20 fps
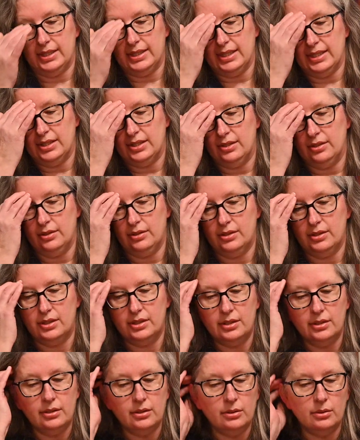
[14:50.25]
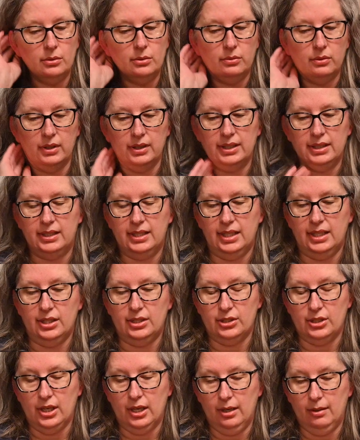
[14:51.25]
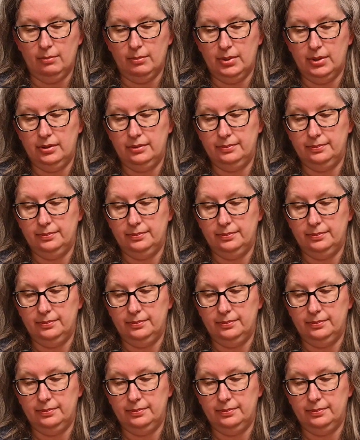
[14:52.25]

sisters who run a tea shop,